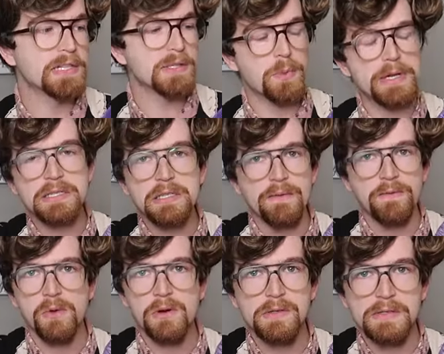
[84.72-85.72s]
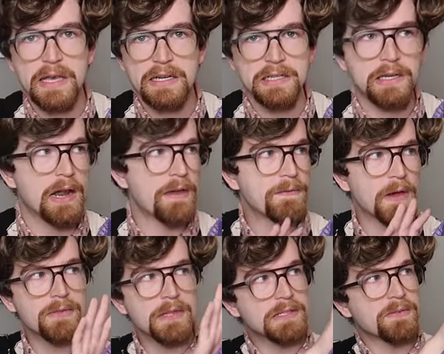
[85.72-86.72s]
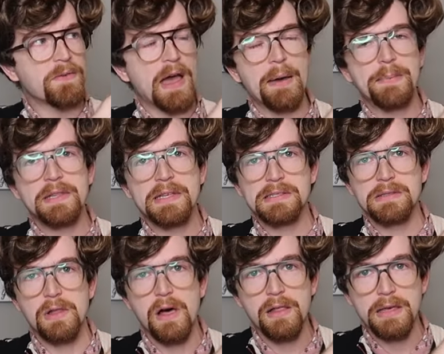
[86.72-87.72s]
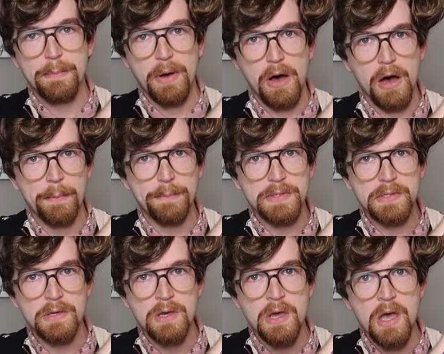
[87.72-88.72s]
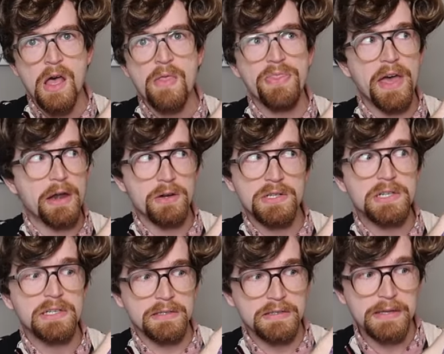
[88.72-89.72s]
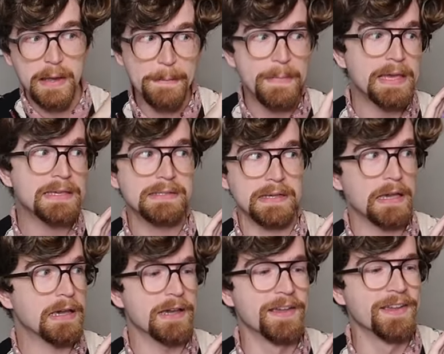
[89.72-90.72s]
I just went to the floral section. I found these fabulous lollipops that are just amazing.